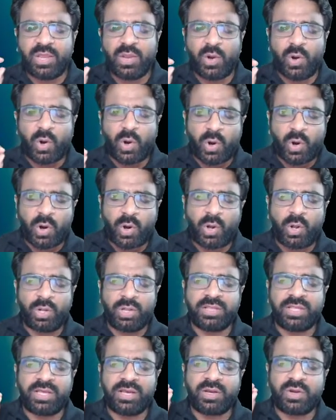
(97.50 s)
all
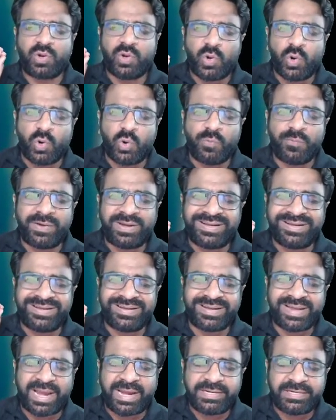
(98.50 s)
the
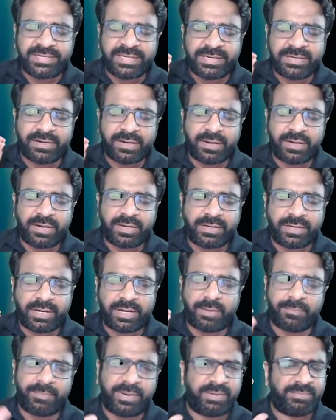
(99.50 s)
COVID-19 related
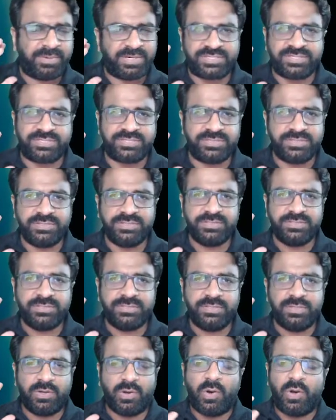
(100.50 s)
amendments,
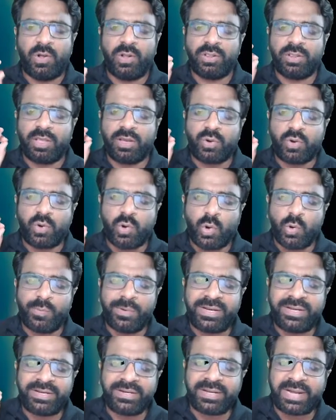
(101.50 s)
all the
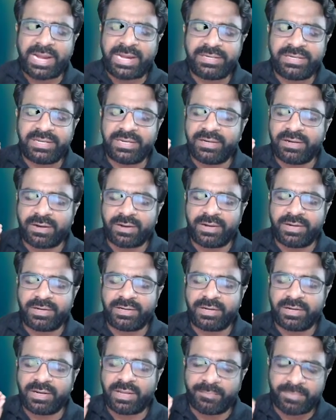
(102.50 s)
COVID-19
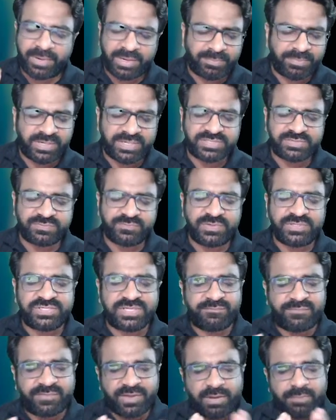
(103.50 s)
related amendments which
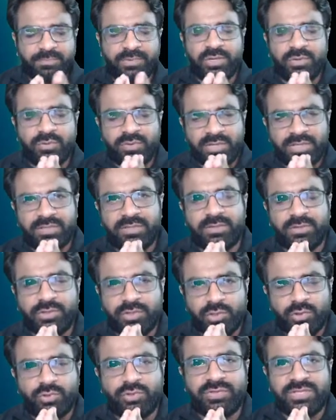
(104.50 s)
have come
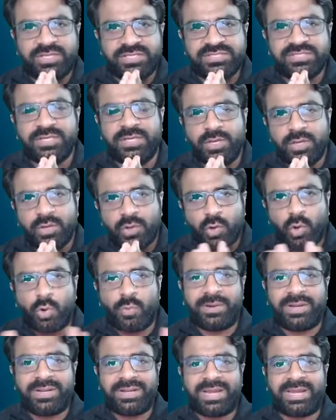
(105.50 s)
due to this
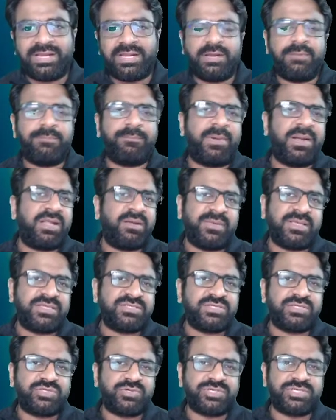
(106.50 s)
COVID-19 pandemic
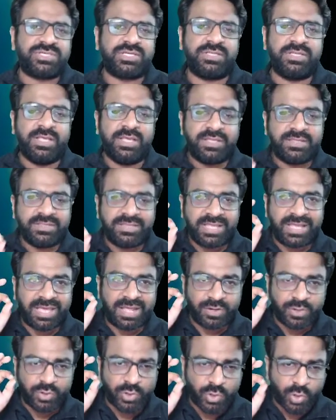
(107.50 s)
situation, they are
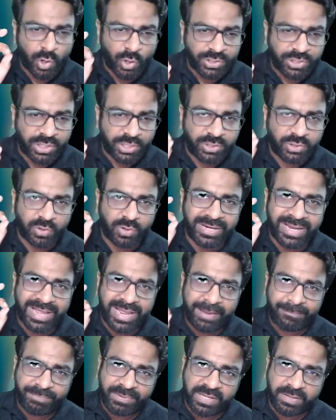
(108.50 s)
not at all
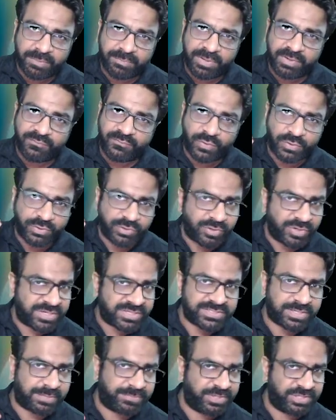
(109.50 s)
applicable for your
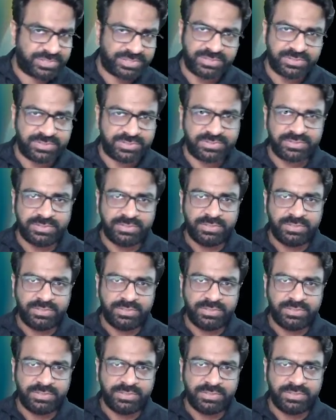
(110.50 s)
examinations,